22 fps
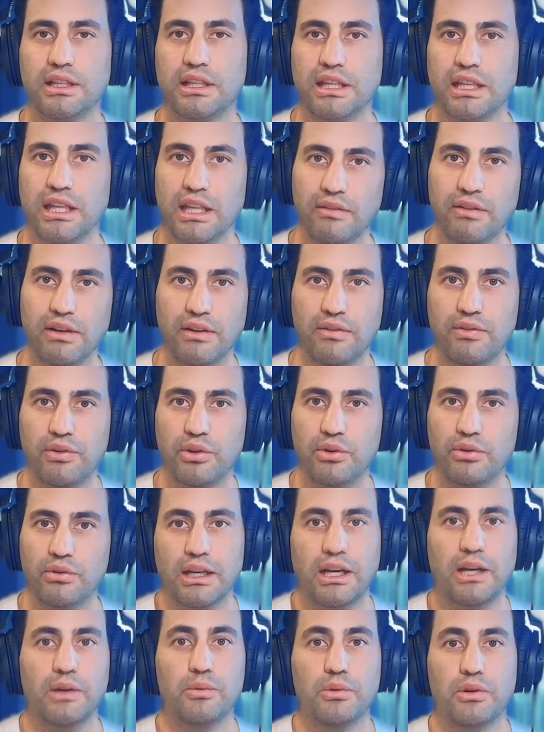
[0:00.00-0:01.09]
even if you
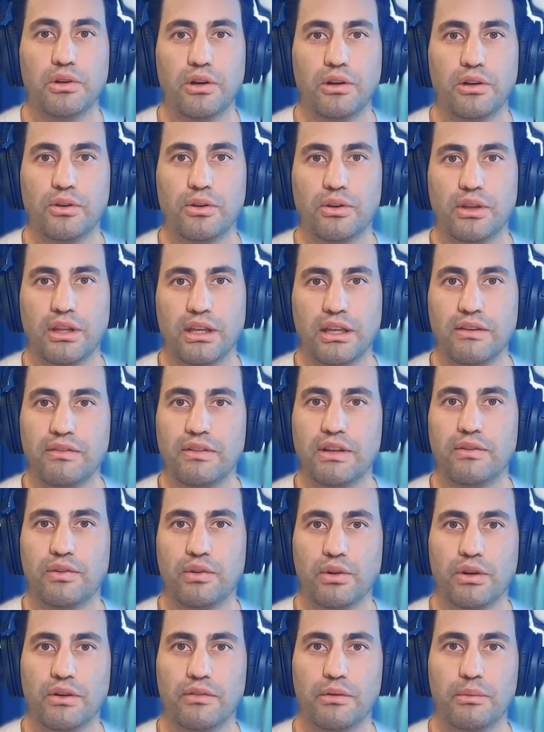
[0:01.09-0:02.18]
I would argue that even if
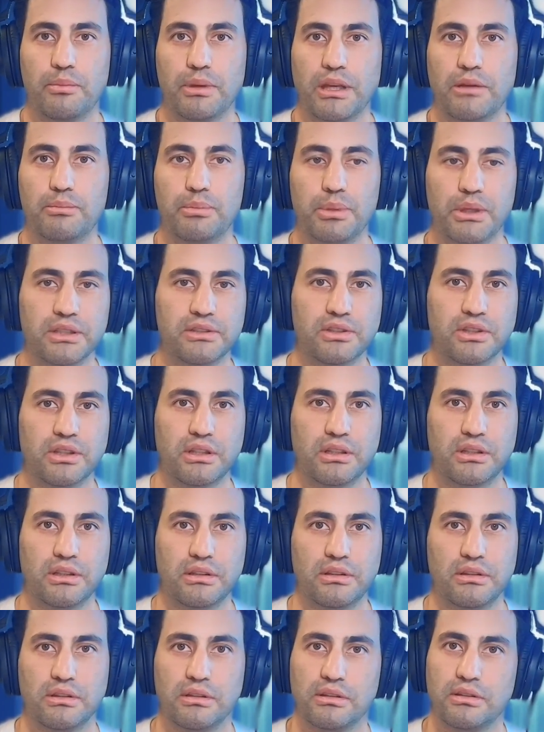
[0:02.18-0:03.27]
you have a big
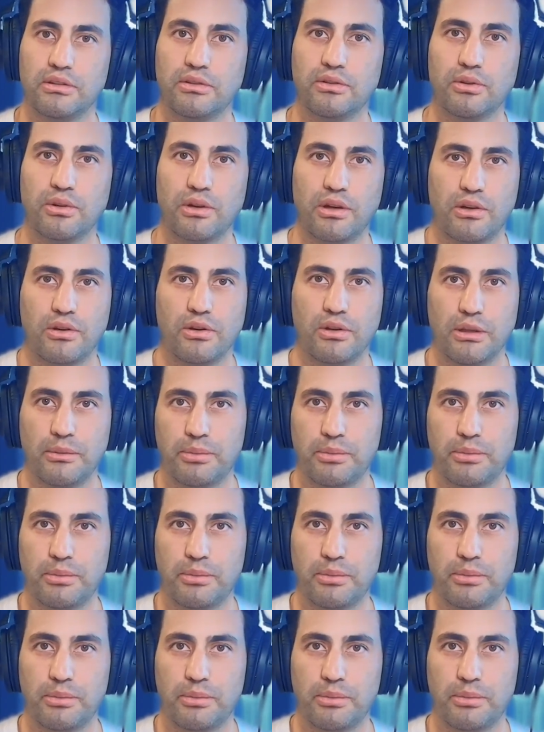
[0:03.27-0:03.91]
budget, Coca-Cola